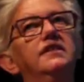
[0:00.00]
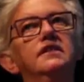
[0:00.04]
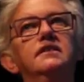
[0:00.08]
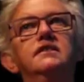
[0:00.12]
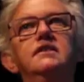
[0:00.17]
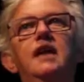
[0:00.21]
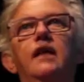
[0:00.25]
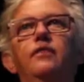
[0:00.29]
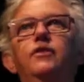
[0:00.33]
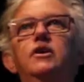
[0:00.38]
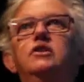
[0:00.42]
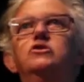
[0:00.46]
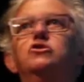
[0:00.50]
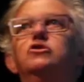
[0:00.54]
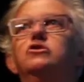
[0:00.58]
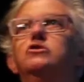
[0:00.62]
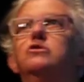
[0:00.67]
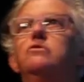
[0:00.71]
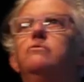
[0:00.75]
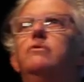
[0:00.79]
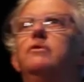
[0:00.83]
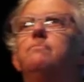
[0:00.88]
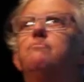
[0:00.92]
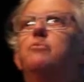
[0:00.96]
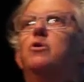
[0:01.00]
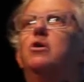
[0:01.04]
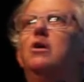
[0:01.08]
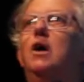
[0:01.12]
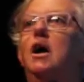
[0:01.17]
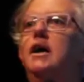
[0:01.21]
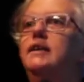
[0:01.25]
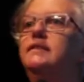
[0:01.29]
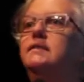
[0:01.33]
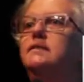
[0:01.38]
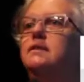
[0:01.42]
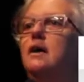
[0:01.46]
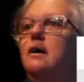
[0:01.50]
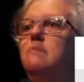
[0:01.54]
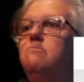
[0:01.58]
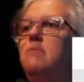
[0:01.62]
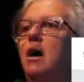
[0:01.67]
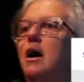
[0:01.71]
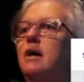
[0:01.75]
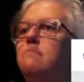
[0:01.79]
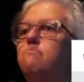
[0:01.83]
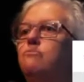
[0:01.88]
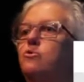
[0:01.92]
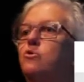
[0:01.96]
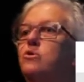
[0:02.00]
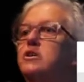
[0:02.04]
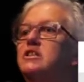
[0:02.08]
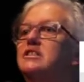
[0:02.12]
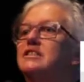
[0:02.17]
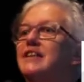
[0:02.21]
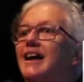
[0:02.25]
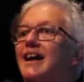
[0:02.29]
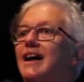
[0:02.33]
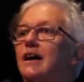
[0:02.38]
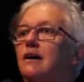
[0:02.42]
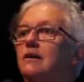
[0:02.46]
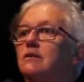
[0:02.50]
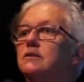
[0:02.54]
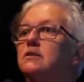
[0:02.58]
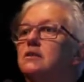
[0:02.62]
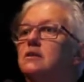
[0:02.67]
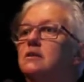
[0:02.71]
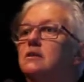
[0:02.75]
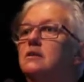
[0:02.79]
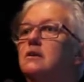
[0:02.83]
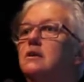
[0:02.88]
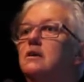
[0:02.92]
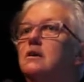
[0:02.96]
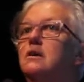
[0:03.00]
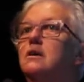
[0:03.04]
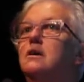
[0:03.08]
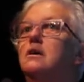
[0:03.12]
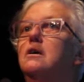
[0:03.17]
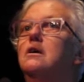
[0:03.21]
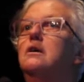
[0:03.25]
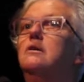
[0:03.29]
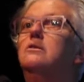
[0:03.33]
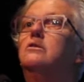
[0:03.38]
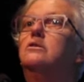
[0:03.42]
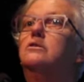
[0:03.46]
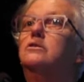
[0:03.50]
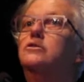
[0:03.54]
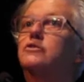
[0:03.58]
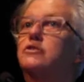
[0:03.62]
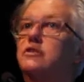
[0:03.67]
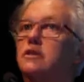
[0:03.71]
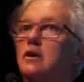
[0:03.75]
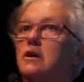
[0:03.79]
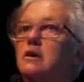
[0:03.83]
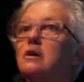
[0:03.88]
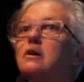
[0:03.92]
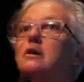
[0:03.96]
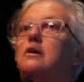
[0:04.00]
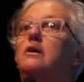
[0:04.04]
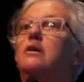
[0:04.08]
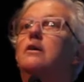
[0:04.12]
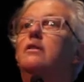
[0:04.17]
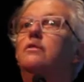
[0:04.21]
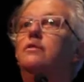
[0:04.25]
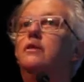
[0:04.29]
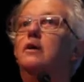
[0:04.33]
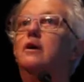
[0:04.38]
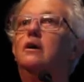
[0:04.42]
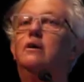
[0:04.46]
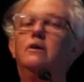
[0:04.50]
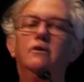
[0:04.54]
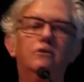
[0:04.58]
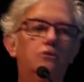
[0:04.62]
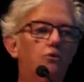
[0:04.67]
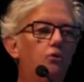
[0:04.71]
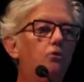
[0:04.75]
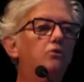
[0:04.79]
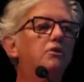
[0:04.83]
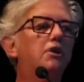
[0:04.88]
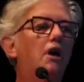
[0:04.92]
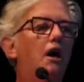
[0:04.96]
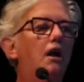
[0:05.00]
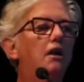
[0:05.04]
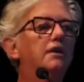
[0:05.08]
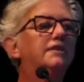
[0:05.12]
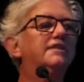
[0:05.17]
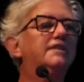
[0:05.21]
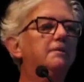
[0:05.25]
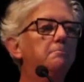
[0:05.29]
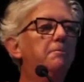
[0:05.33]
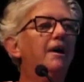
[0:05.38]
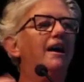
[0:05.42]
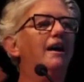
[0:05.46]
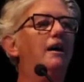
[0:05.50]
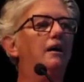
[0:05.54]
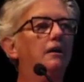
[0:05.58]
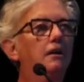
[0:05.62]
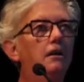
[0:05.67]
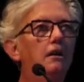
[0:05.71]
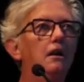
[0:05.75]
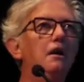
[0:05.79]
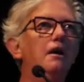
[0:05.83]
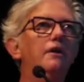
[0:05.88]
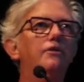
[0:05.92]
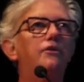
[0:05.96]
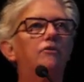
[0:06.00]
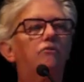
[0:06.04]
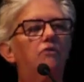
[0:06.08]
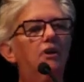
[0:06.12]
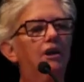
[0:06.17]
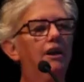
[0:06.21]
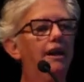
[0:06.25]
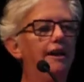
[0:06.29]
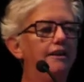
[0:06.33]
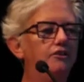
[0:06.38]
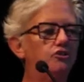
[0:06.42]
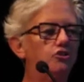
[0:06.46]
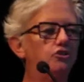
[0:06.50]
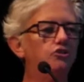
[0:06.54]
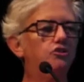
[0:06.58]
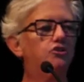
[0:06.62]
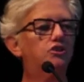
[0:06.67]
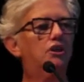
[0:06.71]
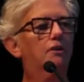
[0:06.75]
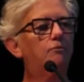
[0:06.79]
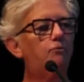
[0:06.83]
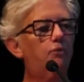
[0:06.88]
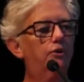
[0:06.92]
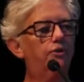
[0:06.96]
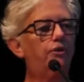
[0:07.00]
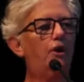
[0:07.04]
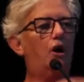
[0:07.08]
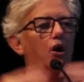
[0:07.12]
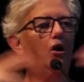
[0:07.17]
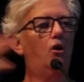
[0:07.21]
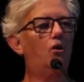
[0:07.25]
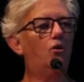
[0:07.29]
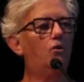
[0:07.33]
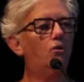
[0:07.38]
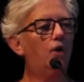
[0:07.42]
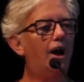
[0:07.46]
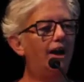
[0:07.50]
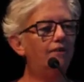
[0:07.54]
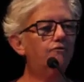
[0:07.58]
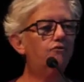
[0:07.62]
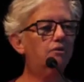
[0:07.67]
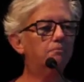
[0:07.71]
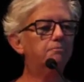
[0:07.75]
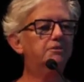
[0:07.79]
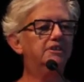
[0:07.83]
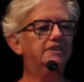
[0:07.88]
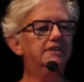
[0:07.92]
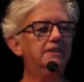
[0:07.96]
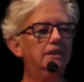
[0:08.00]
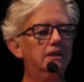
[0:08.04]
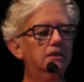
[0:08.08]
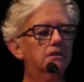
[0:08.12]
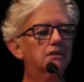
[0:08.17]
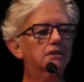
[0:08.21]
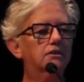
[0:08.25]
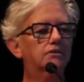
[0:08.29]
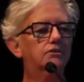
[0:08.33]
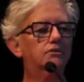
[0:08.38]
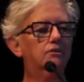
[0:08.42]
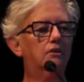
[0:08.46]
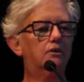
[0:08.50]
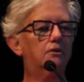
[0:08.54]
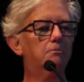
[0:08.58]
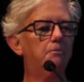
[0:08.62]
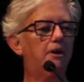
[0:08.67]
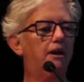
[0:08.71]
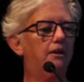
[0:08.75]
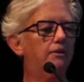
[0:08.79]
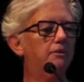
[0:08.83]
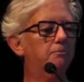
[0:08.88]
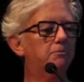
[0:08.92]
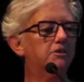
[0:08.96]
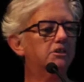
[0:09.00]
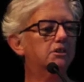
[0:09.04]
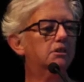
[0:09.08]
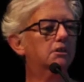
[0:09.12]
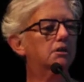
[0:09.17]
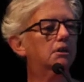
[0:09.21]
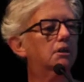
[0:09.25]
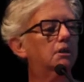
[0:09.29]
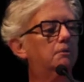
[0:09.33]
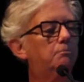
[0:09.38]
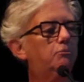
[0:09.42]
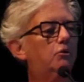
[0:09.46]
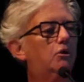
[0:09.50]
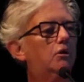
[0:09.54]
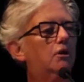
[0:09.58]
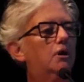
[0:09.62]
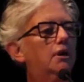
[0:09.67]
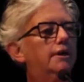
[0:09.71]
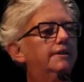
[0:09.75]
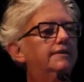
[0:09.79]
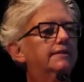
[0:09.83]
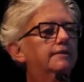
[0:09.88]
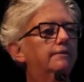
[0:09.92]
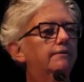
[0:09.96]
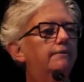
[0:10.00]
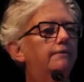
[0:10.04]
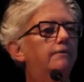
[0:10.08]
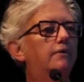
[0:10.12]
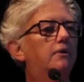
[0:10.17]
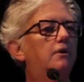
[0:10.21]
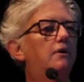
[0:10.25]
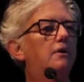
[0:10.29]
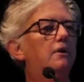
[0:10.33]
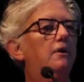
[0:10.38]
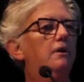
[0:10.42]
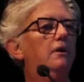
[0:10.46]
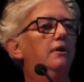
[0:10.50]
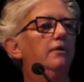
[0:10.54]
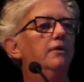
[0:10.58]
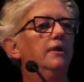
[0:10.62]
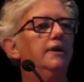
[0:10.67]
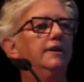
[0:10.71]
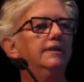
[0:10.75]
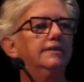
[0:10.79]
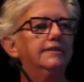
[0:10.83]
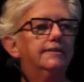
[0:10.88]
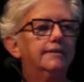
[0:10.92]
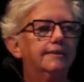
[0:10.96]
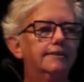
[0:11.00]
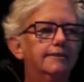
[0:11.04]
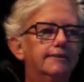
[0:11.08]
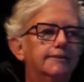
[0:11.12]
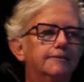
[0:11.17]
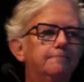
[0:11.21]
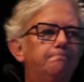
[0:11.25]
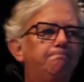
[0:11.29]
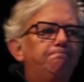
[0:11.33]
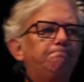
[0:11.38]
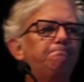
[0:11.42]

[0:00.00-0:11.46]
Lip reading: has nothing to do with price, I might point out, because the quartile is about the relationship with the whole 100%. It's not about the particular price of these things.